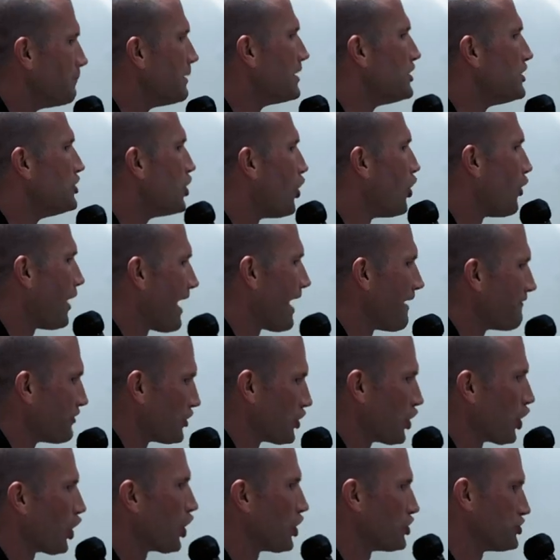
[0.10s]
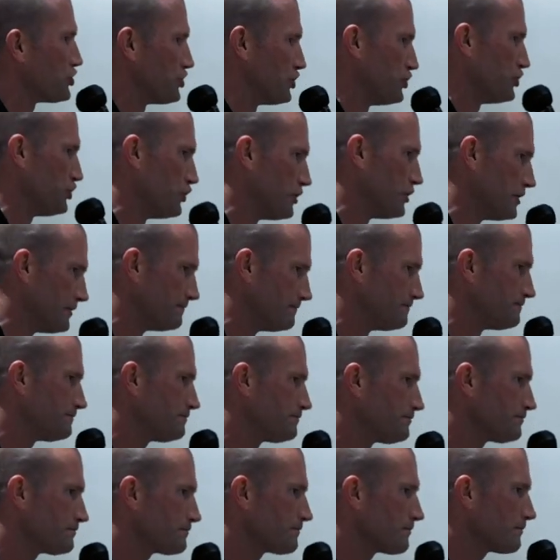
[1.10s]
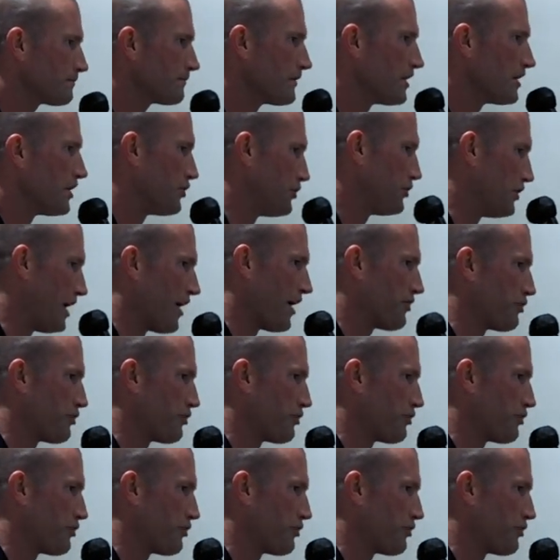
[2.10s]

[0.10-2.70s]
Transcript: but you don't have the courage to do it. You